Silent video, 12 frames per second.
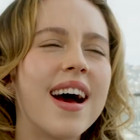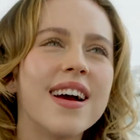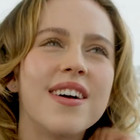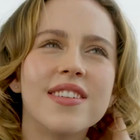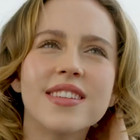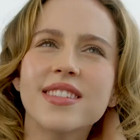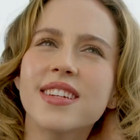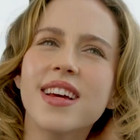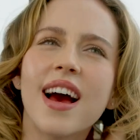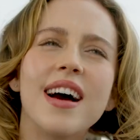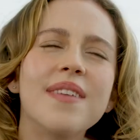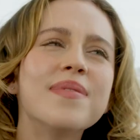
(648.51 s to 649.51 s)
I honestly,
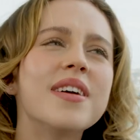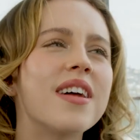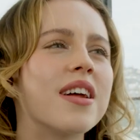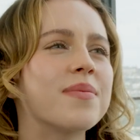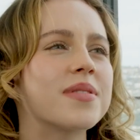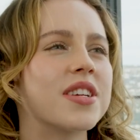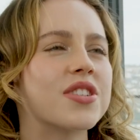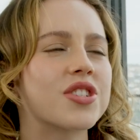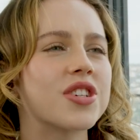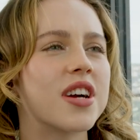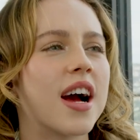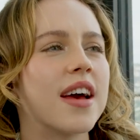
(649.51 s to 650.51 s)
I'm not one hundred percent
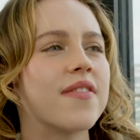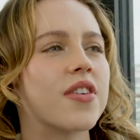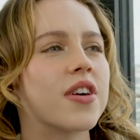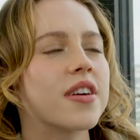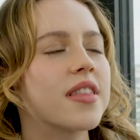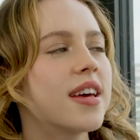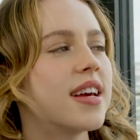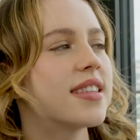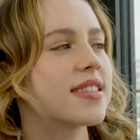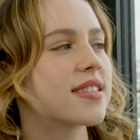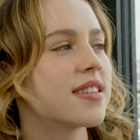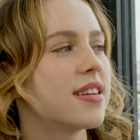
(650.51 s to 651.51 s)
sure. I've heard that
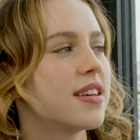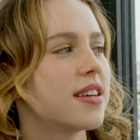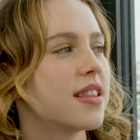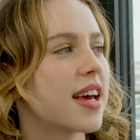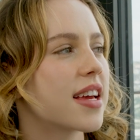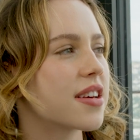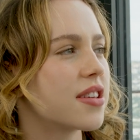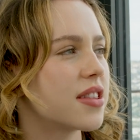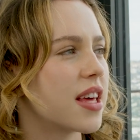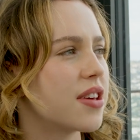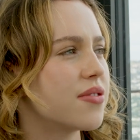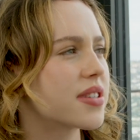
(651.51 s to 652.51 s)
it's like
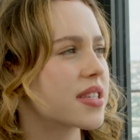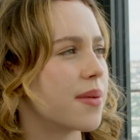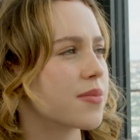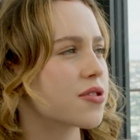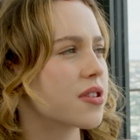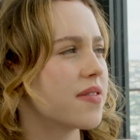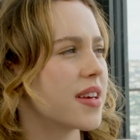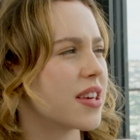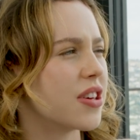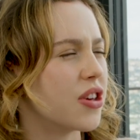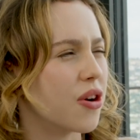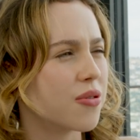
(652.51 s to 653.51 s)
they use some sort of
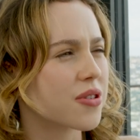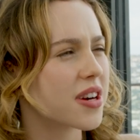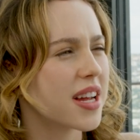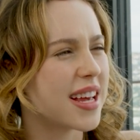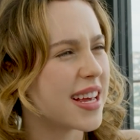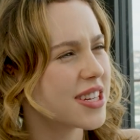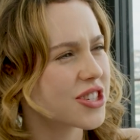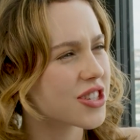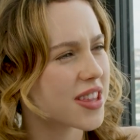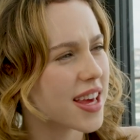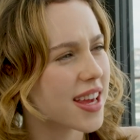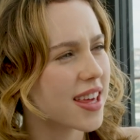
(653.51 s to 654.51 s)
like
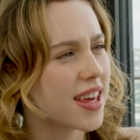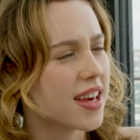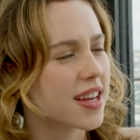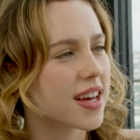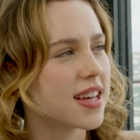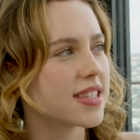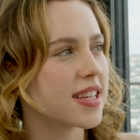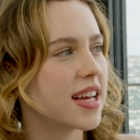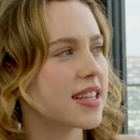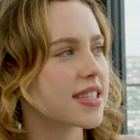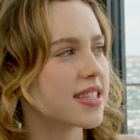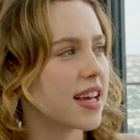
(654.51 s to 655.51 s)
yogurt-ish thing because
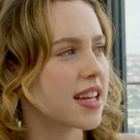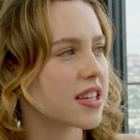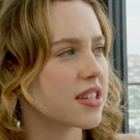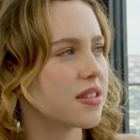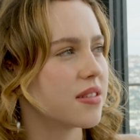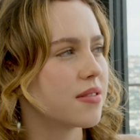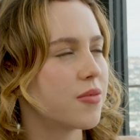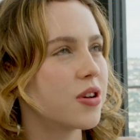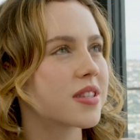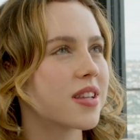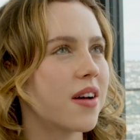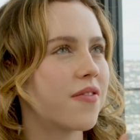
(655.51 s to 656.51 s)
it's like,
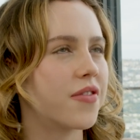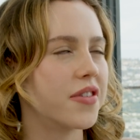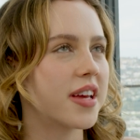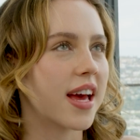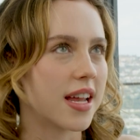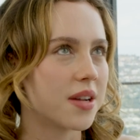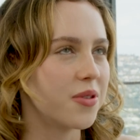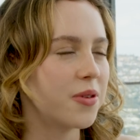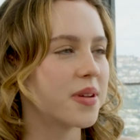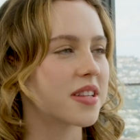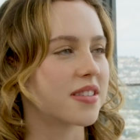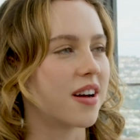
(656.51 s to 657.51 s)
well, it's not fully
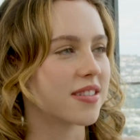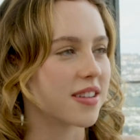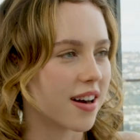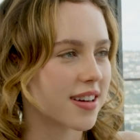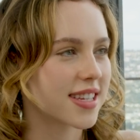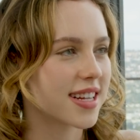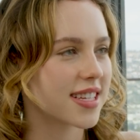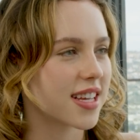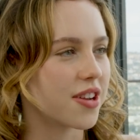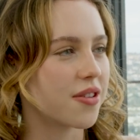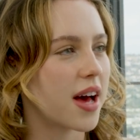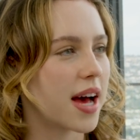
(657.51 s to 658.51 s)
edible, but it's non-toxic because
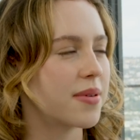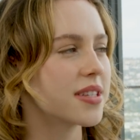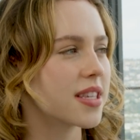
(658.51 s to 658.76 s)
I know, I